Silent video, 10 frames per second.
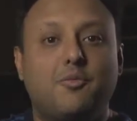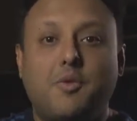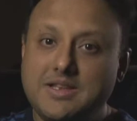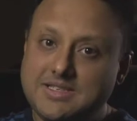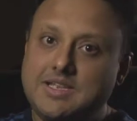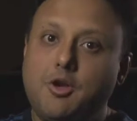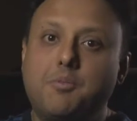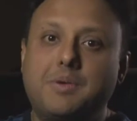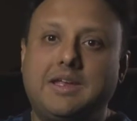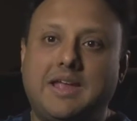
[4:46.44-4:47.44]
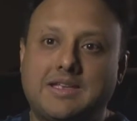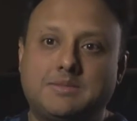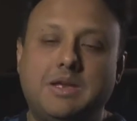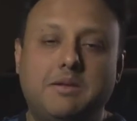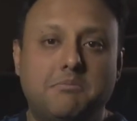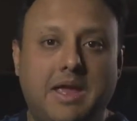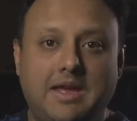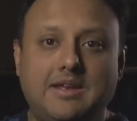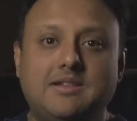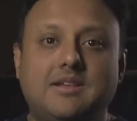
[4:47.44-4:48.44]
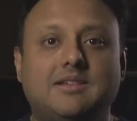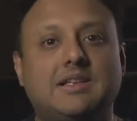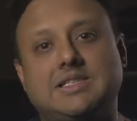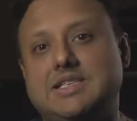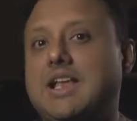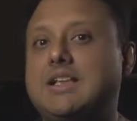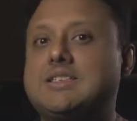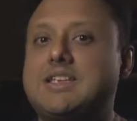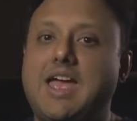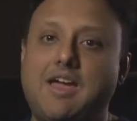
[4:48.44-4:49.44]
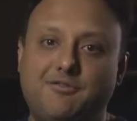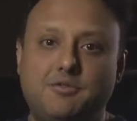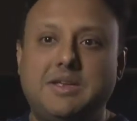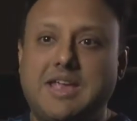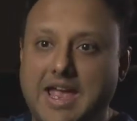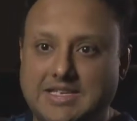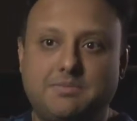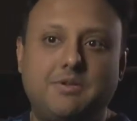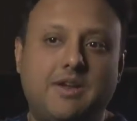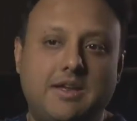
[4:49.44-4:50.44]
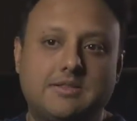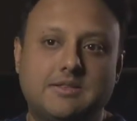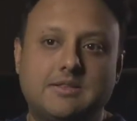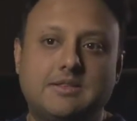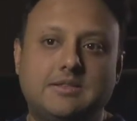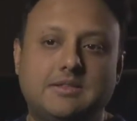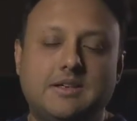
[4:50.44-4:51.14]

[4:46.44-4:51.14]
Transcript: Once the opening has been made, the cells have to be aspirated.